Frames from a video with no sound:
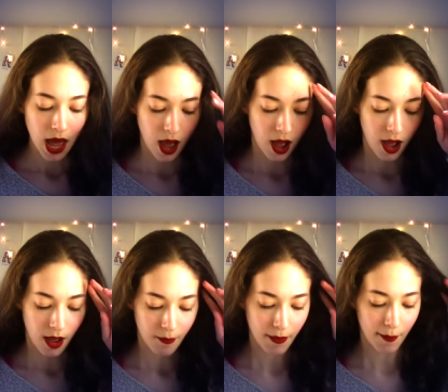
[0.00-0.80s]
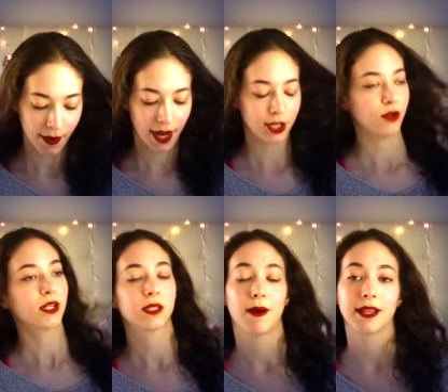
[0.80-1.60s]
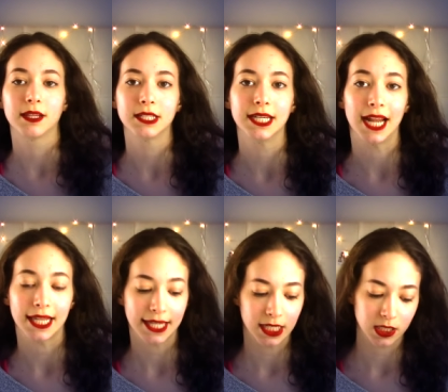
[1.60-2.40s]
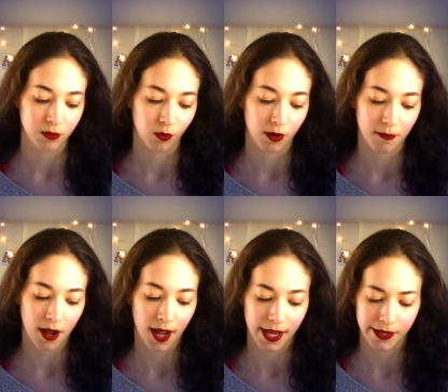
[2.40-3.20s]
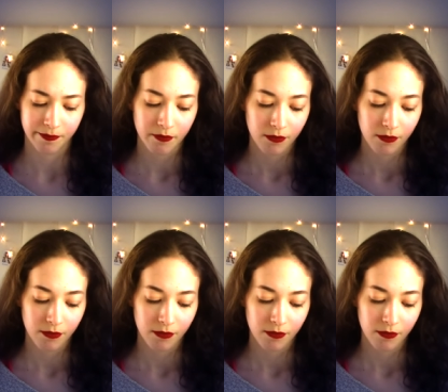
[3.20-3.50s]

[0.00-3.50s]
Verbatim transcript: Um, but I don't expect to get this for my